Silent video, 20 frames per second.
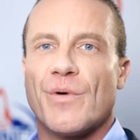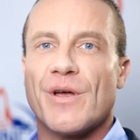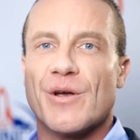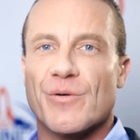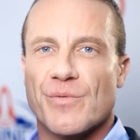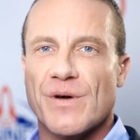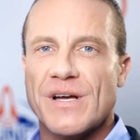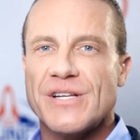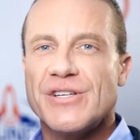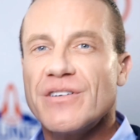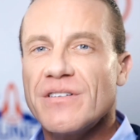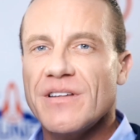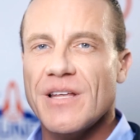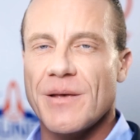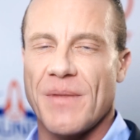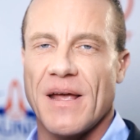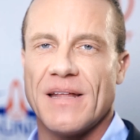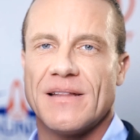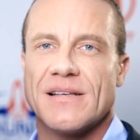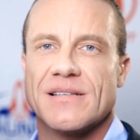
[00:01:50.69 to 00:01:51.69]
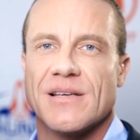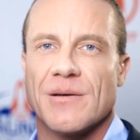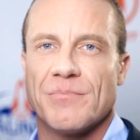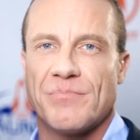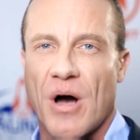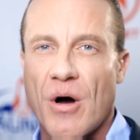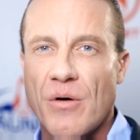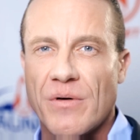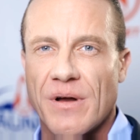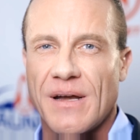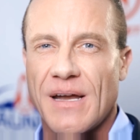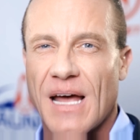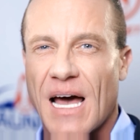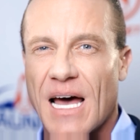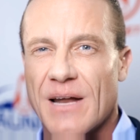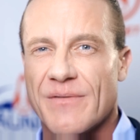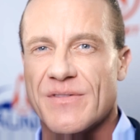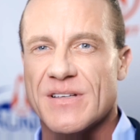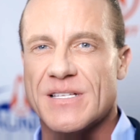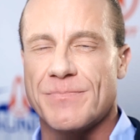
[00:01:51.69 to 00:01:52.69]
We originally made this component
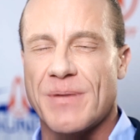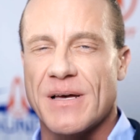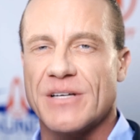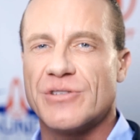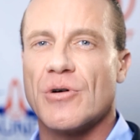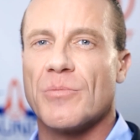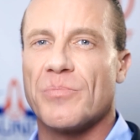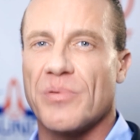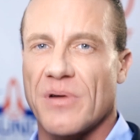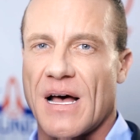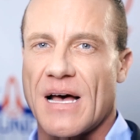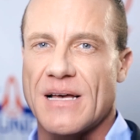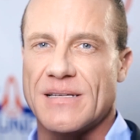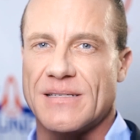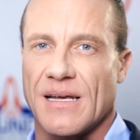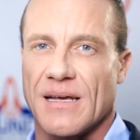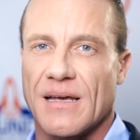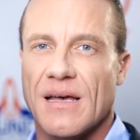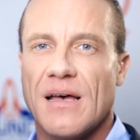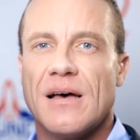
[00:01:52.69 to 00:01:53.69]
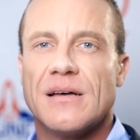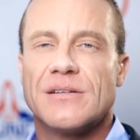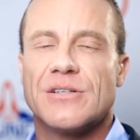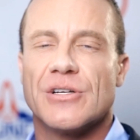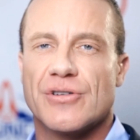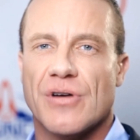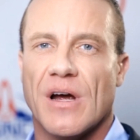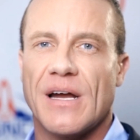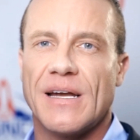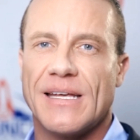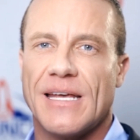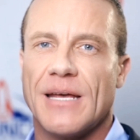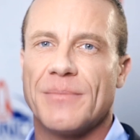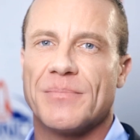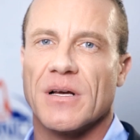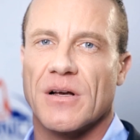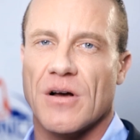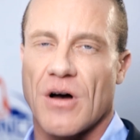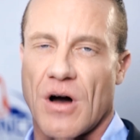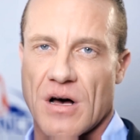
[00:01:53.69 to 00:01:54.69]
out of a special plastic to try to
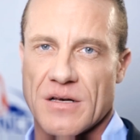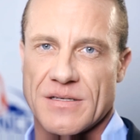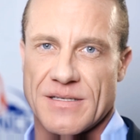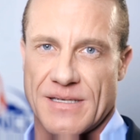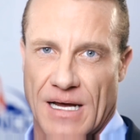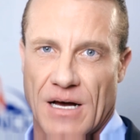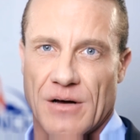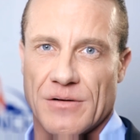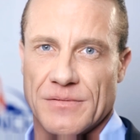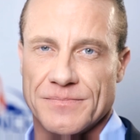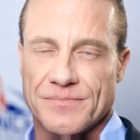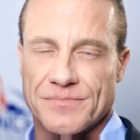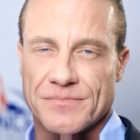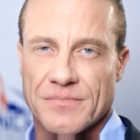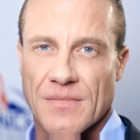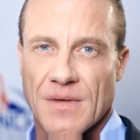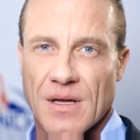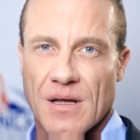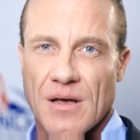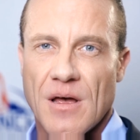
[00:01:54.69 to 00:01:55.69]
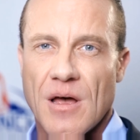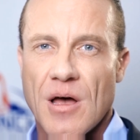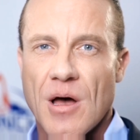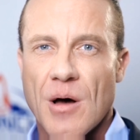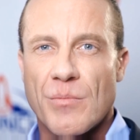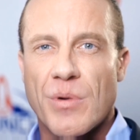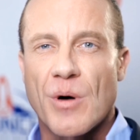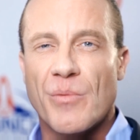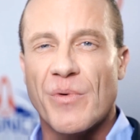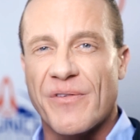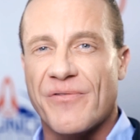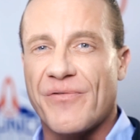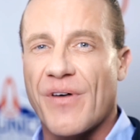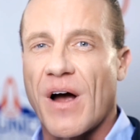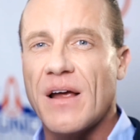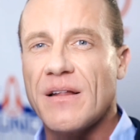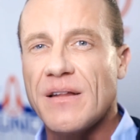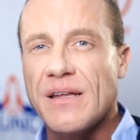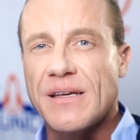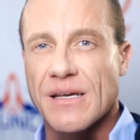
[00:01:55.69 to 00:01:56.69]
keep the cost down. But we
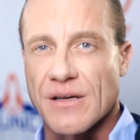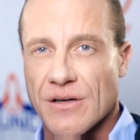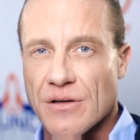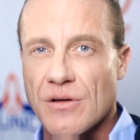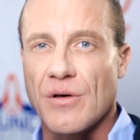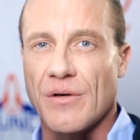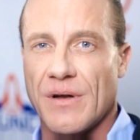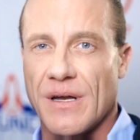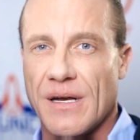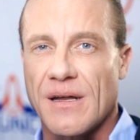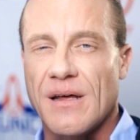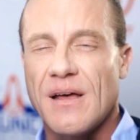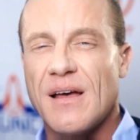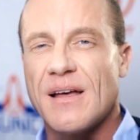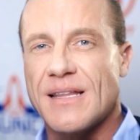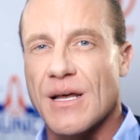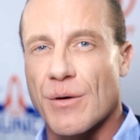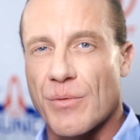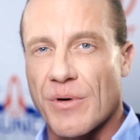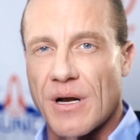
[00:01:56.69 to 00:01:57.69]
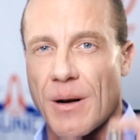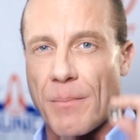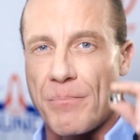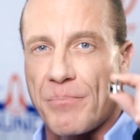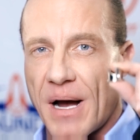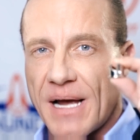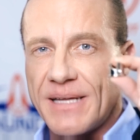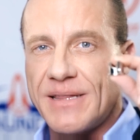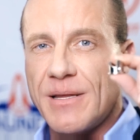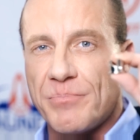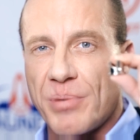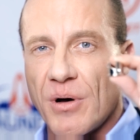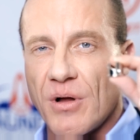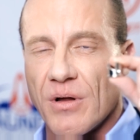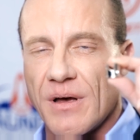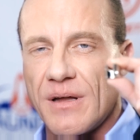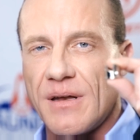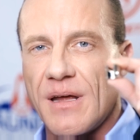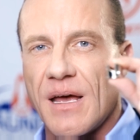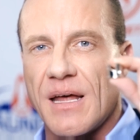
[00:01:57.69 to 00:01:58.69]
finally concluded that we're going to bite the
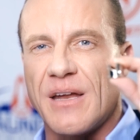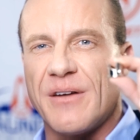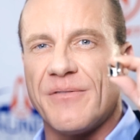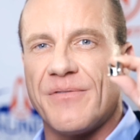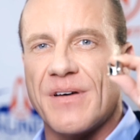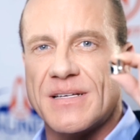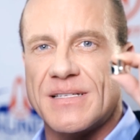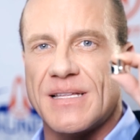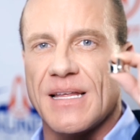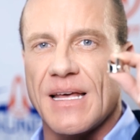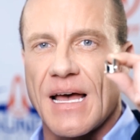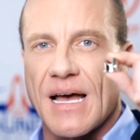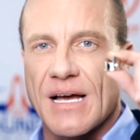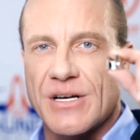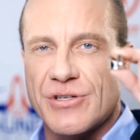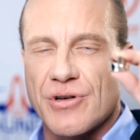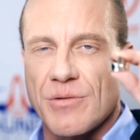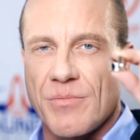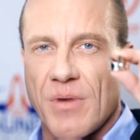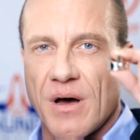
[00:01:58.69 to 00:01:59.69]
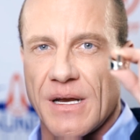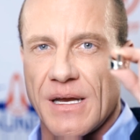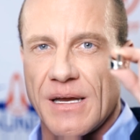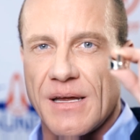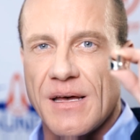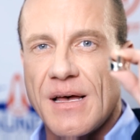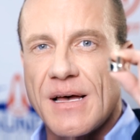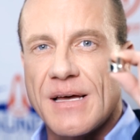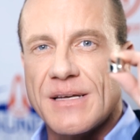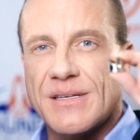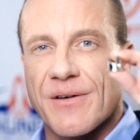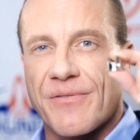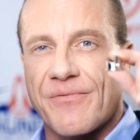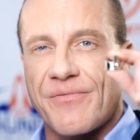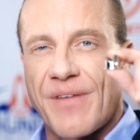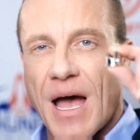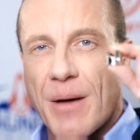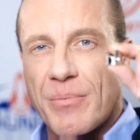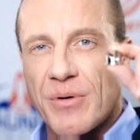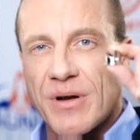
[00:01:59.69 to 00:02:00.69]
bullet and invest the extra money to
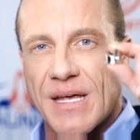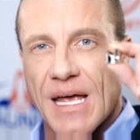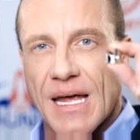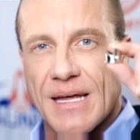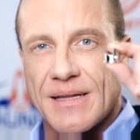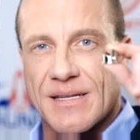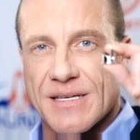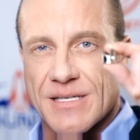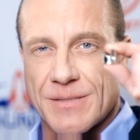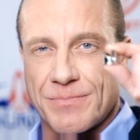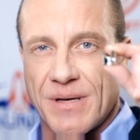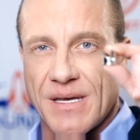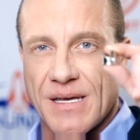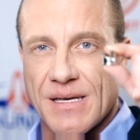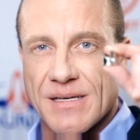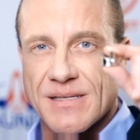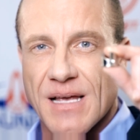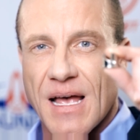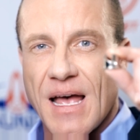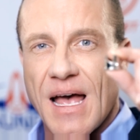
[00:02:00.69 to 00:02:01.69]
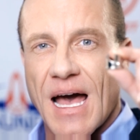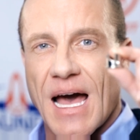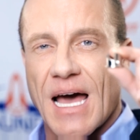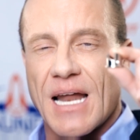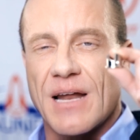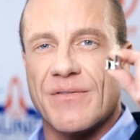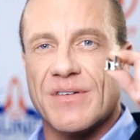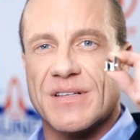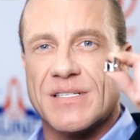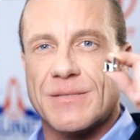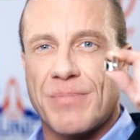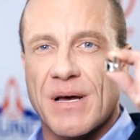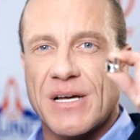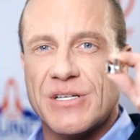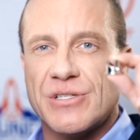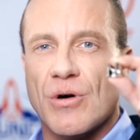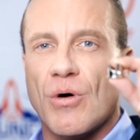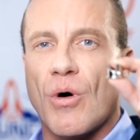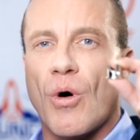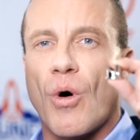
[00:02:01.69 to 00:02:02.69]
fabricate this piece out of a
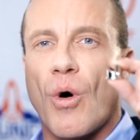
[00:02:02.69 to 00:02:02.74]
special